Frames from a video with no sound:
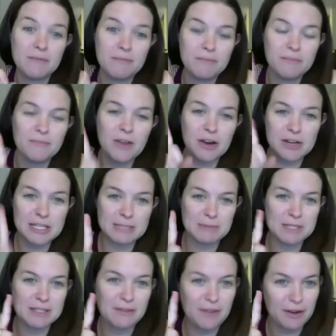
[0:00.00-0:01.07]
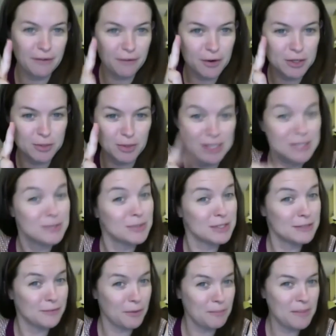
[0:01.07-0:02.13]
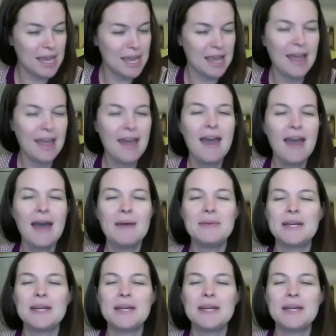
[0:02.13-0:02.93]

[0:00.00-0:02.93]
very specific first ones was for me, because